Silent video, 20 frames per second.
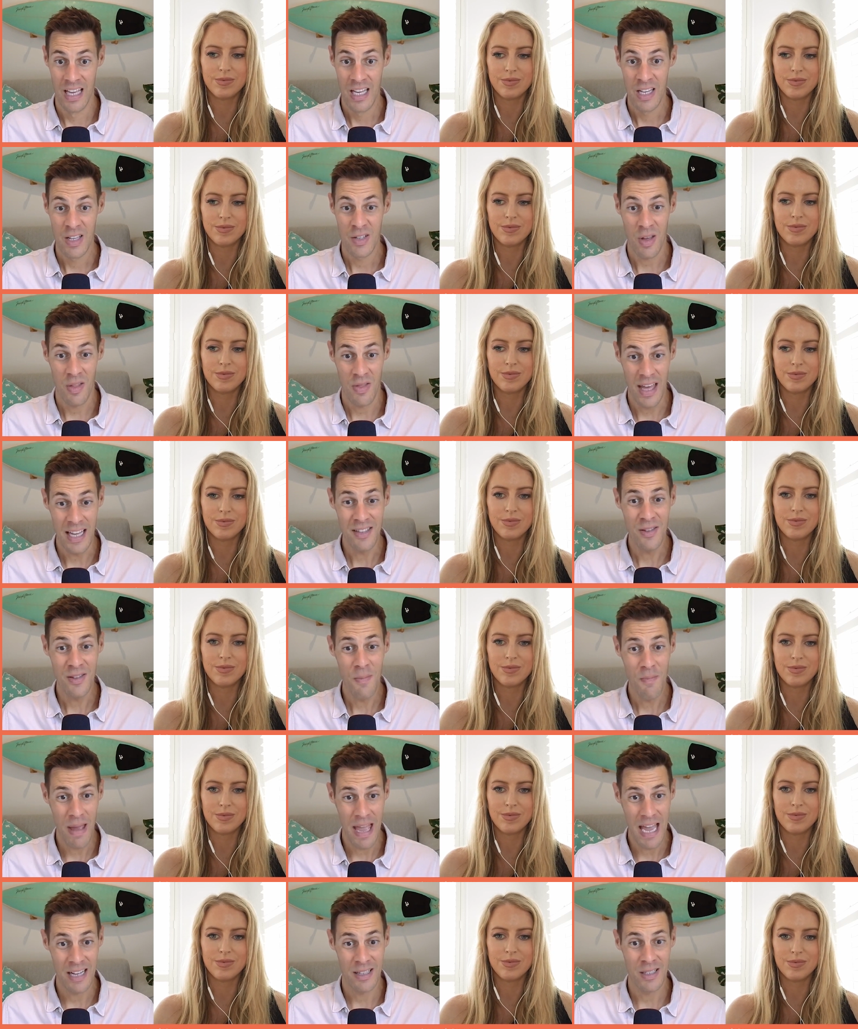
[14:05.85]
Speaker 1: So that's
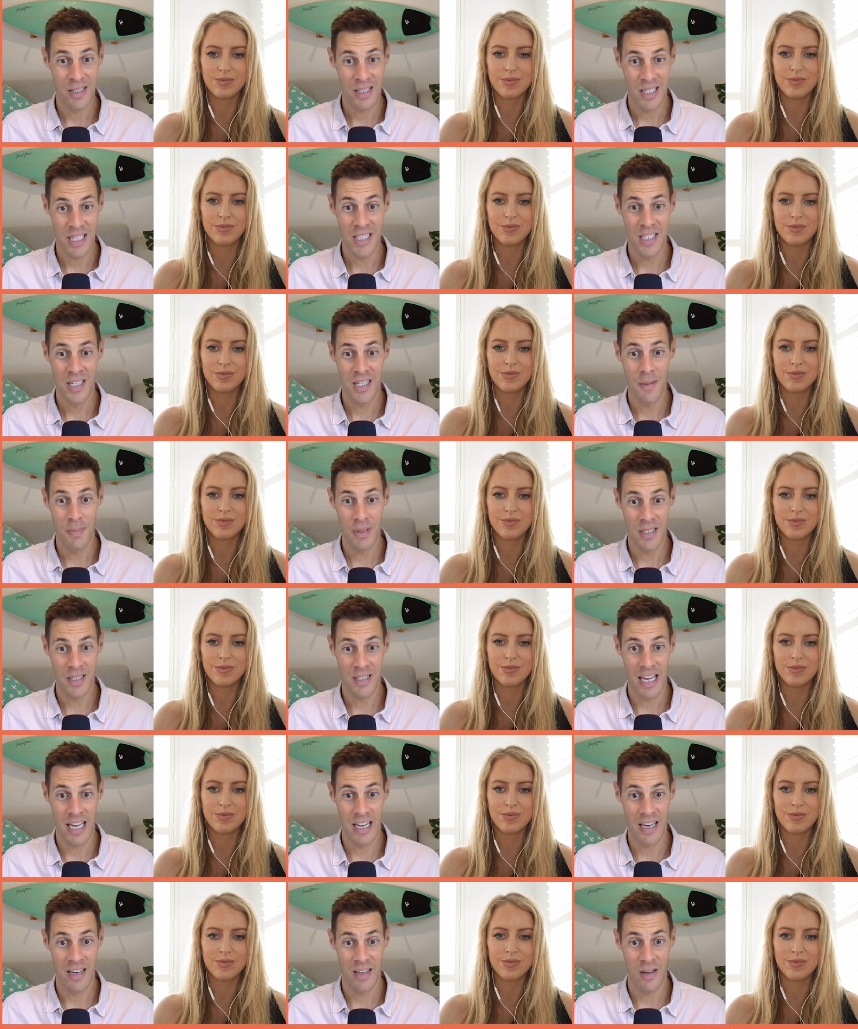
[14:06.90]
about sixty
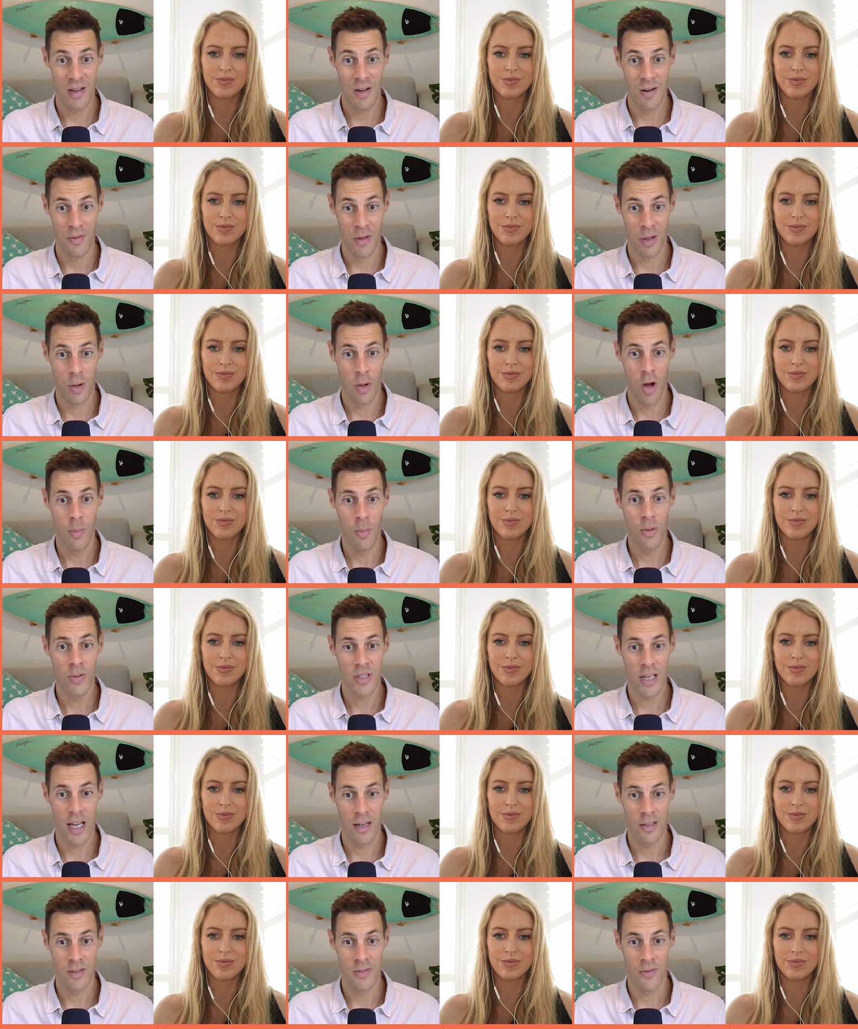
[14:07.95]
percent of the global
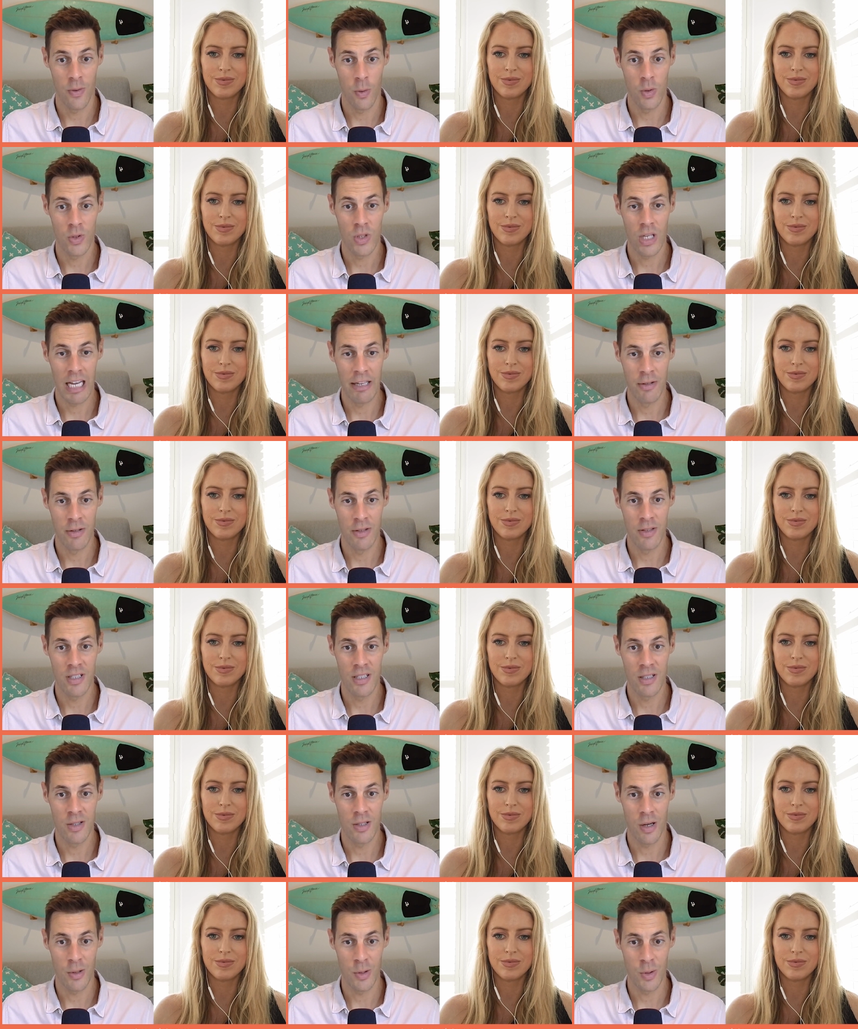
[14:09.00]
sales force are using
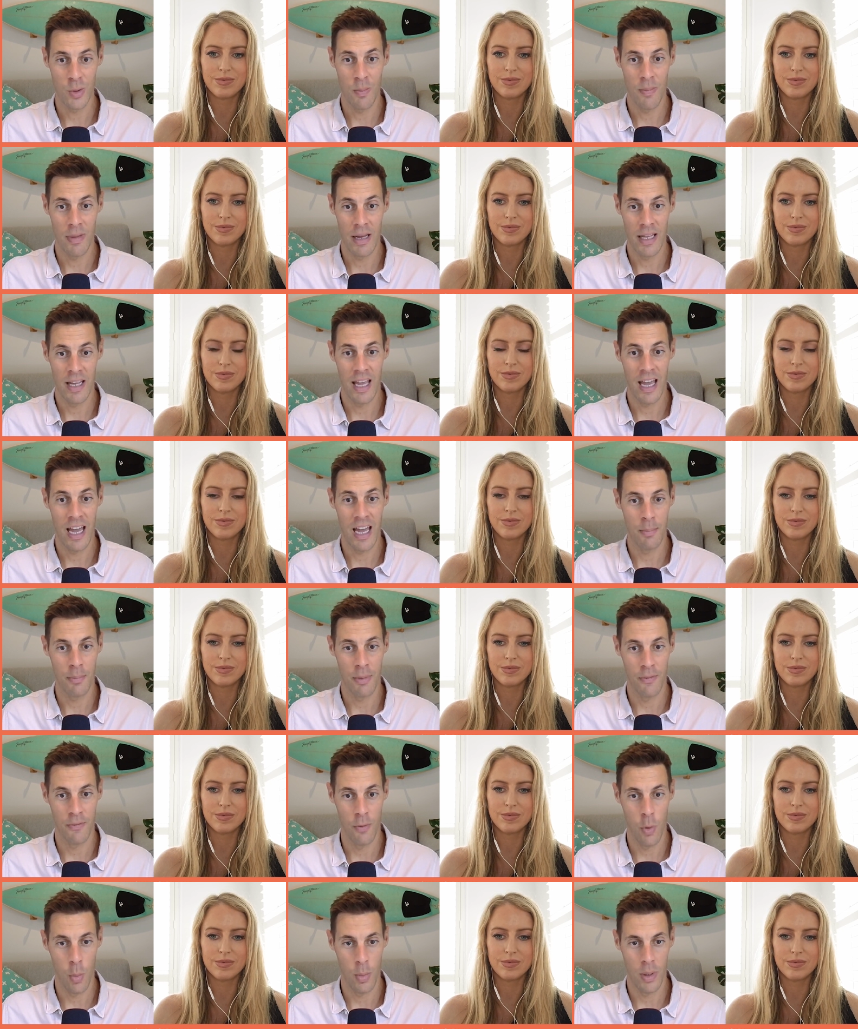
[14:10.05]
social media and
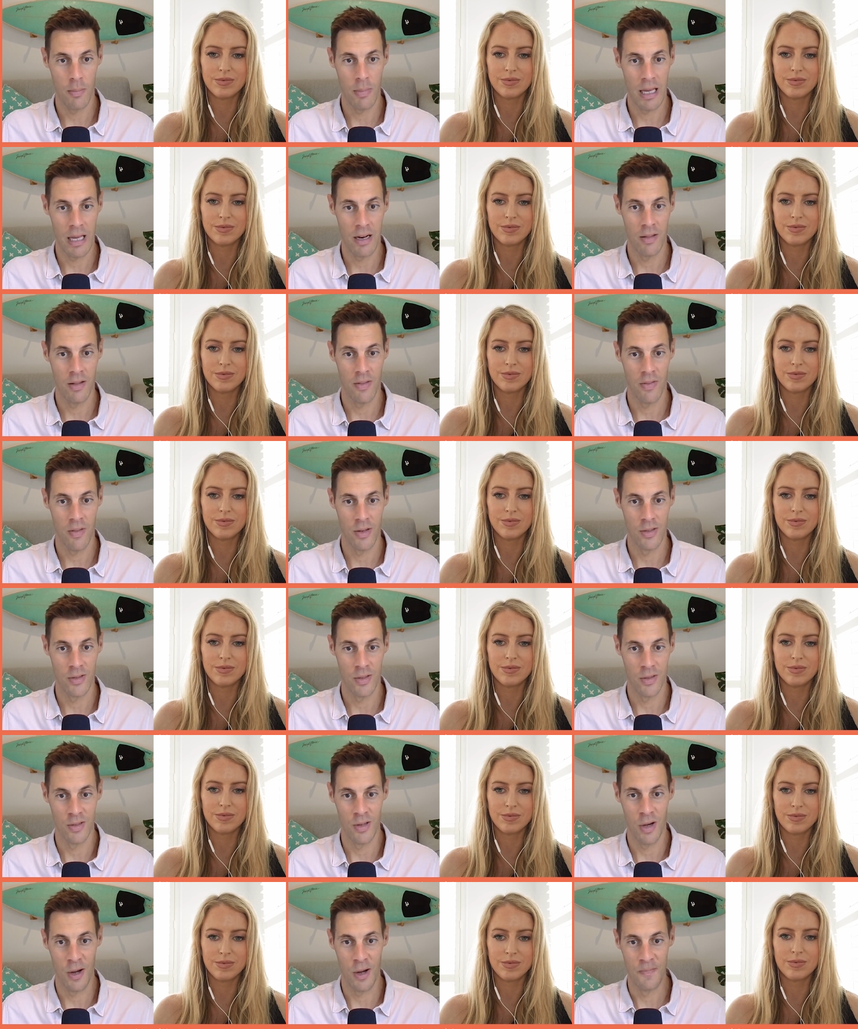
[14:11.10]
performing better than those
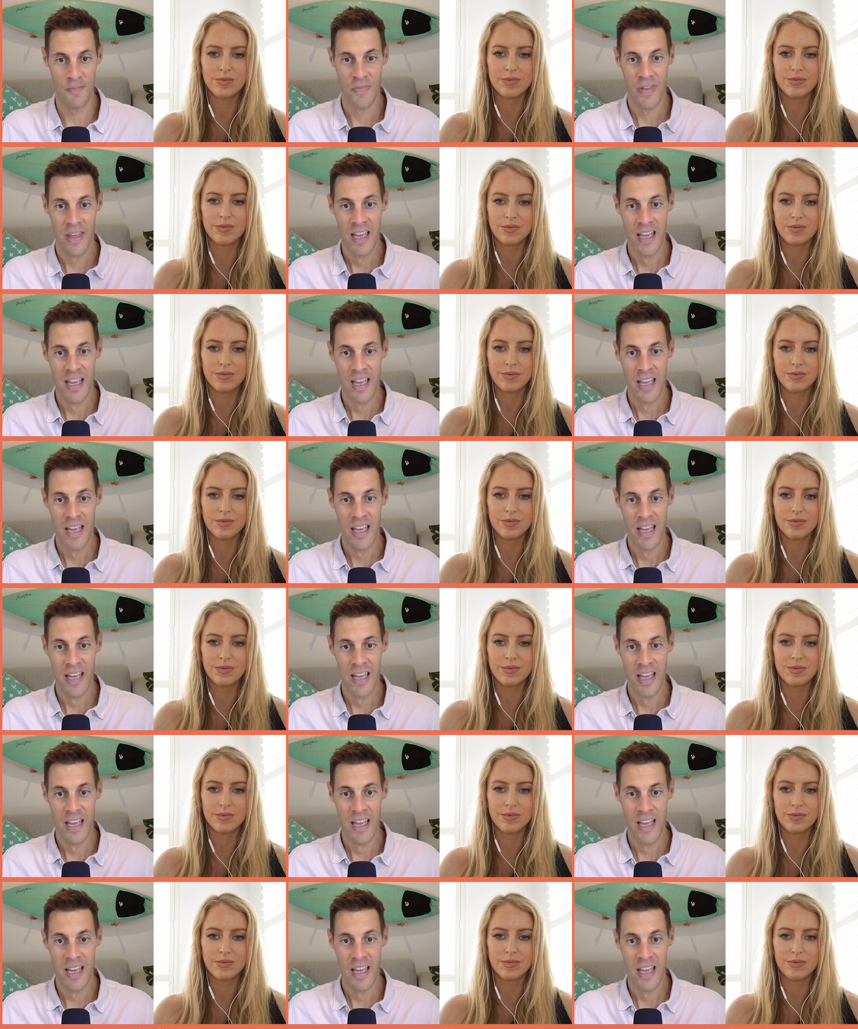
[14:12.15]
who don't.